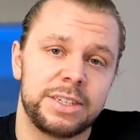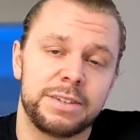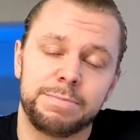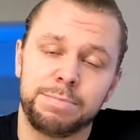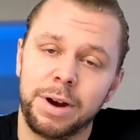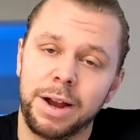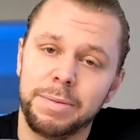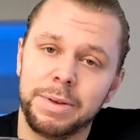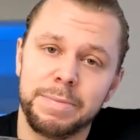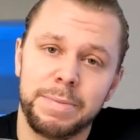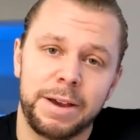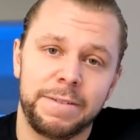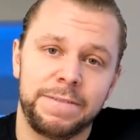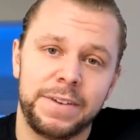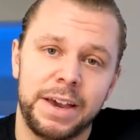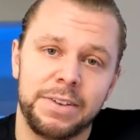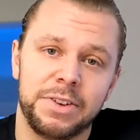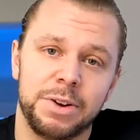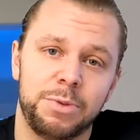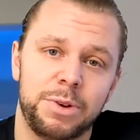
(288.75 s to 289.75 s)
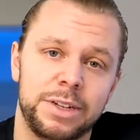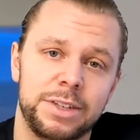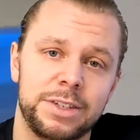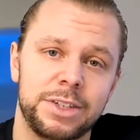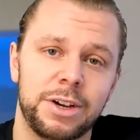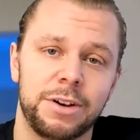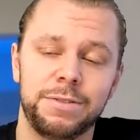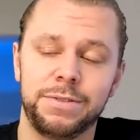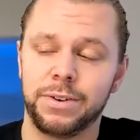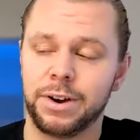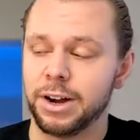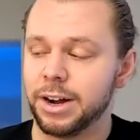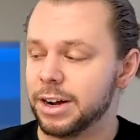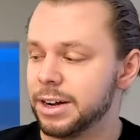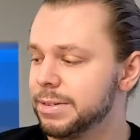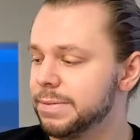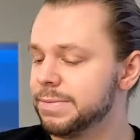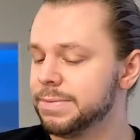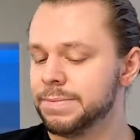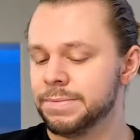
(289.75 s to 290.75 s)
It's probably my favorite one so far,
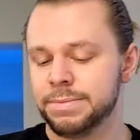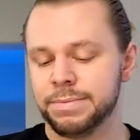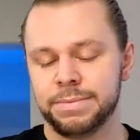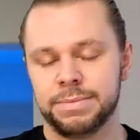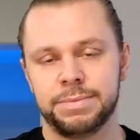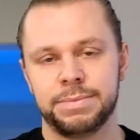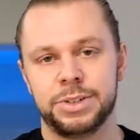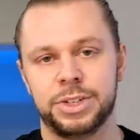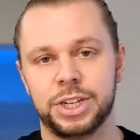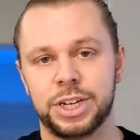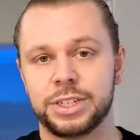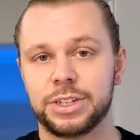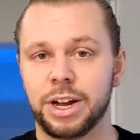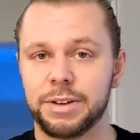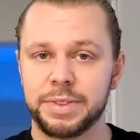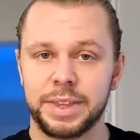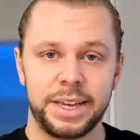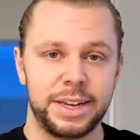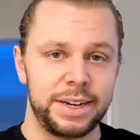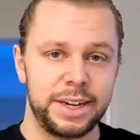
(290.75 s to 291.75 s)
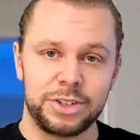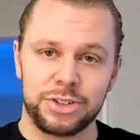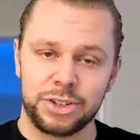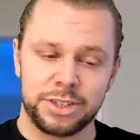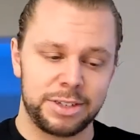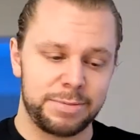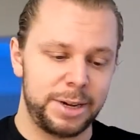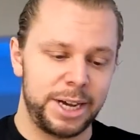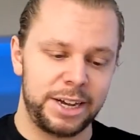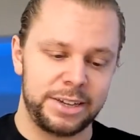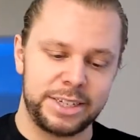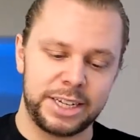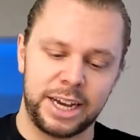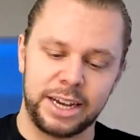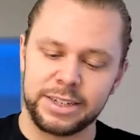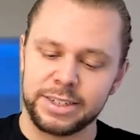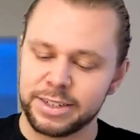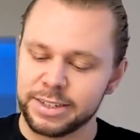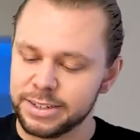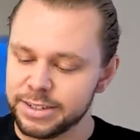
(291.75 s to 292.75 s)
just off the initial smell
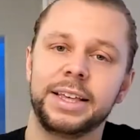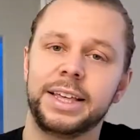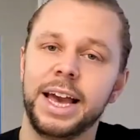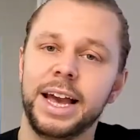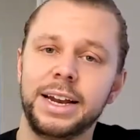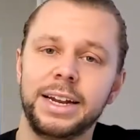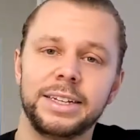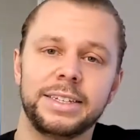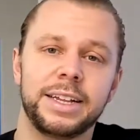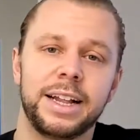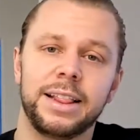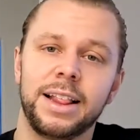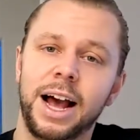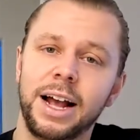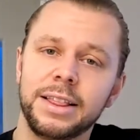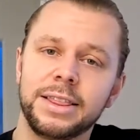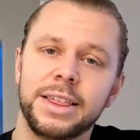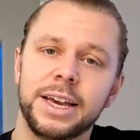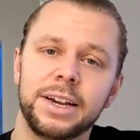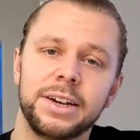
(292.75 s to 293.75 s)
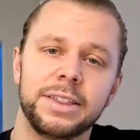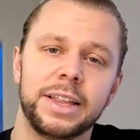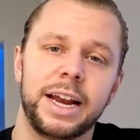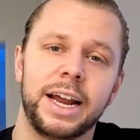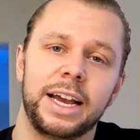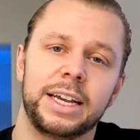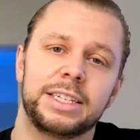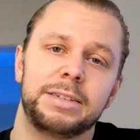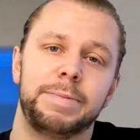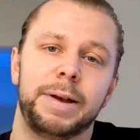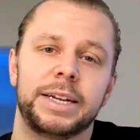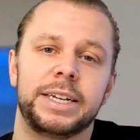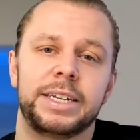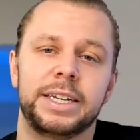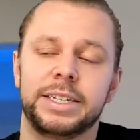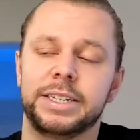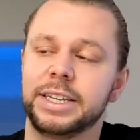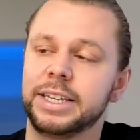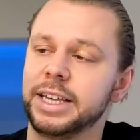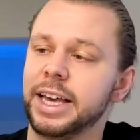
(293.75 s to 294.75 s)
test. Again, it's a lot bigger than I expected
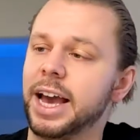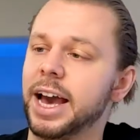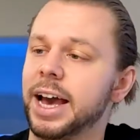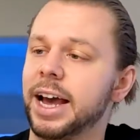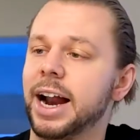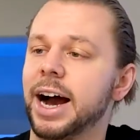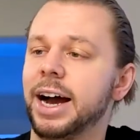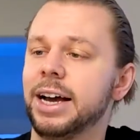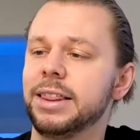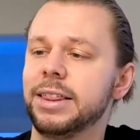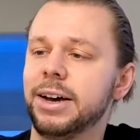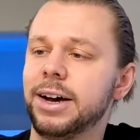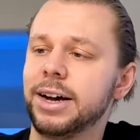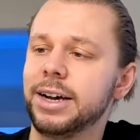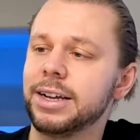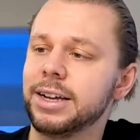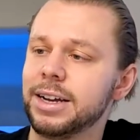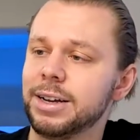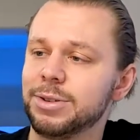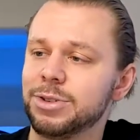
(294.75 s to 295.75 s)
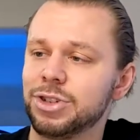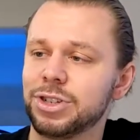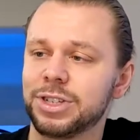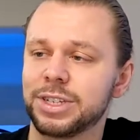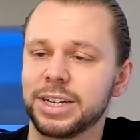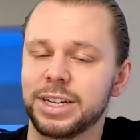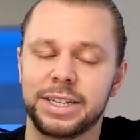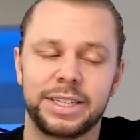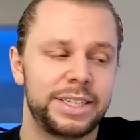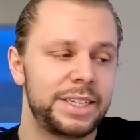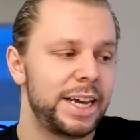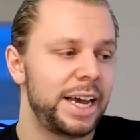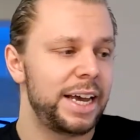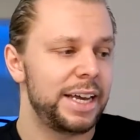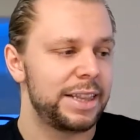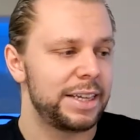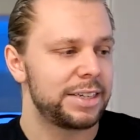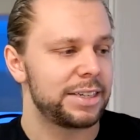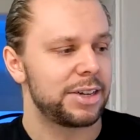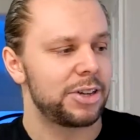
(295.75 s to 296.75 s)
it to get. I thought it was just gonna stay
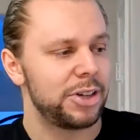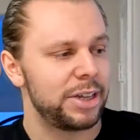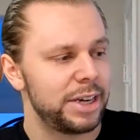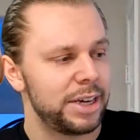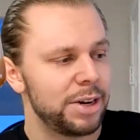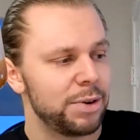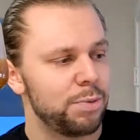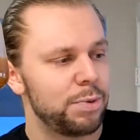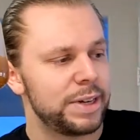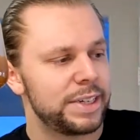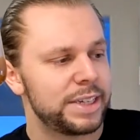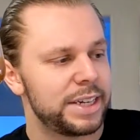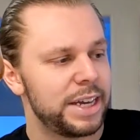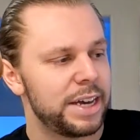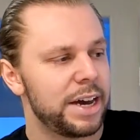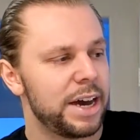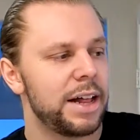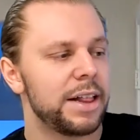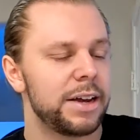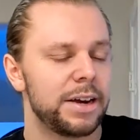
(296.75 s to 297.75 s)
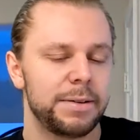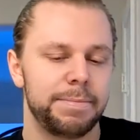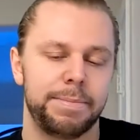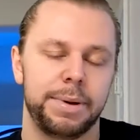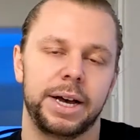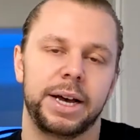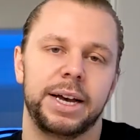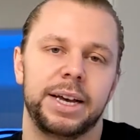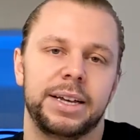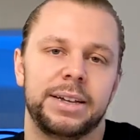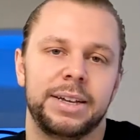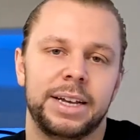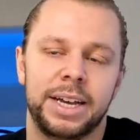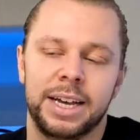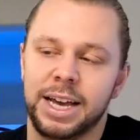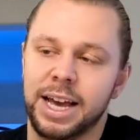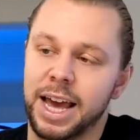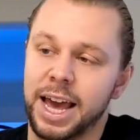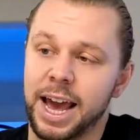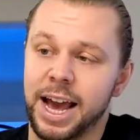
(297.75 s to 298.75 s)
this clear whiskey color, but
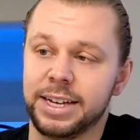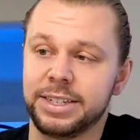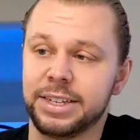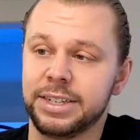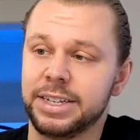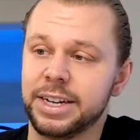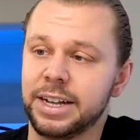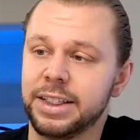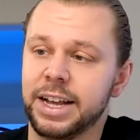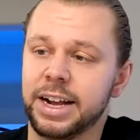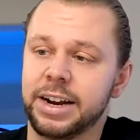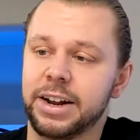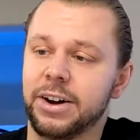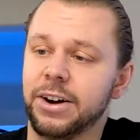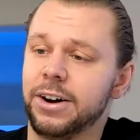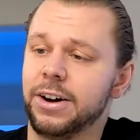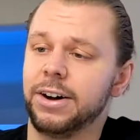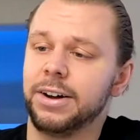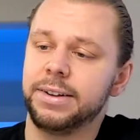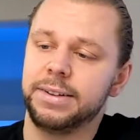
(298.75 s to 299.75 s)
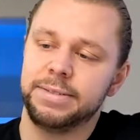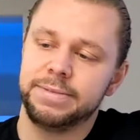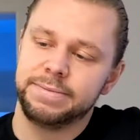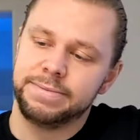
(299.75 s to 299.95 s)
it hasn't done that at all.